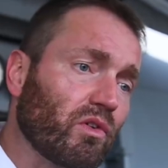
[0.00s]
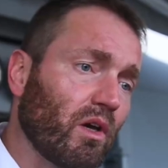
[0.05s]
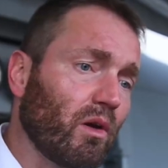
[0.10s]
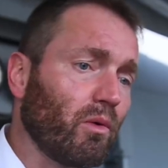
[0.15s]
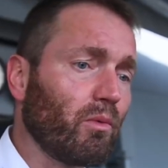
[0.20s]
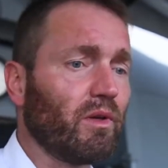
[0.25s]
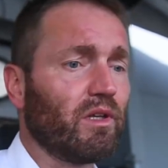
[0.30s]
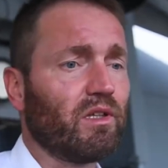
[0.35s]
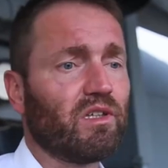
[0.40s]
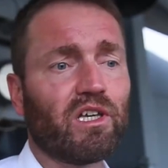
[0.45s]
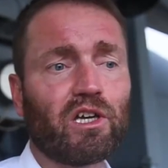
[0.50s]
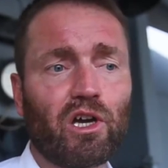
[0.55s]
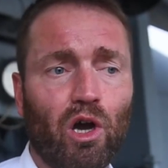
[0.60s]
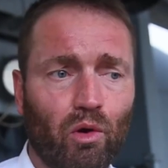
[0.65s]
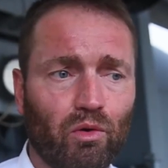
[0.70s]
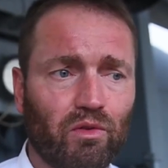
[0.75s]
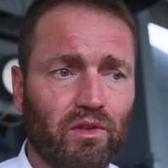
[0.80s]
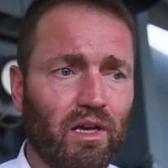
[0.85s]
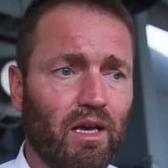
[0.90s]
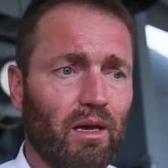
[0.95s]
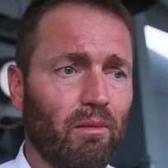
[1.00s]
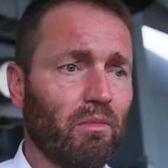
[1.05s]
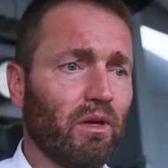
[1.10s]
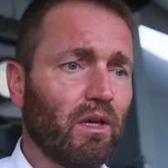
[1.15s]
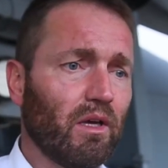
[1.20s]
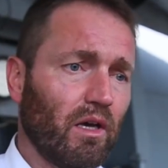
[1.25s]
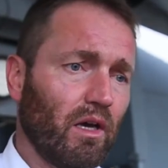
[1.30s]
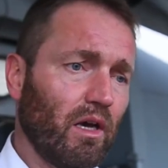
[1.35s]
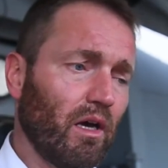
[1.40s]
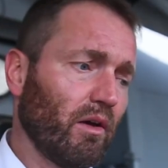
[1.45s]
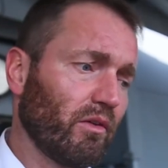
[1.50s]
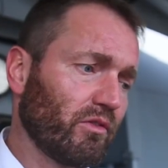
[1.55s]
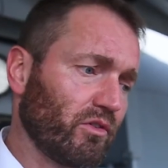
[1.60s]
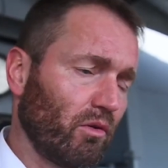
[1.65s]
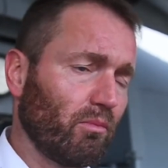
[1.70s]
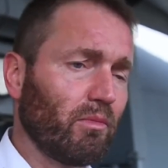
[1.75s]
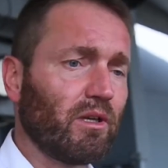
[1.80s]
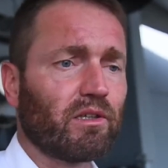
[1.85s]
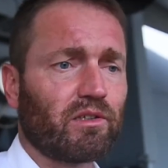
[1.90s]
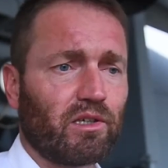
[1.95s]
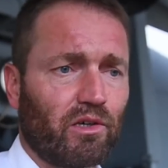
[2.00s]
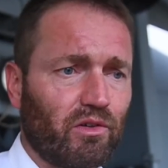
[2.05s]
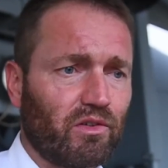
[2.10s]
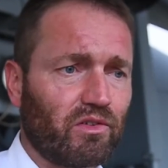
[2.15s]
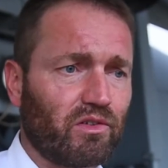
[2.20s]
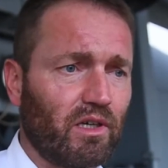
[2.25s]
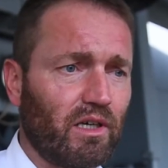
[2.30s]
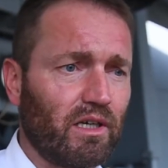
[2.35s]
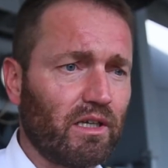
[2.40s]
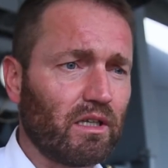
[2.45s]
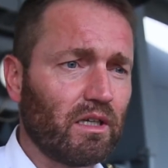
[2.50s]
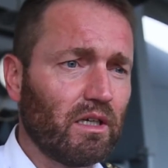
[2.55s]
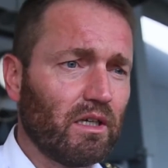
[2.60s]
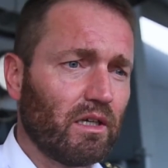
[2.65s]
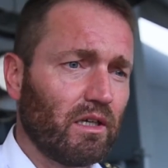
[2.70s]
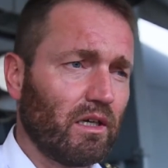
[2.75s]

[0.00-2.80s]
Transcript: we decode them, so military style,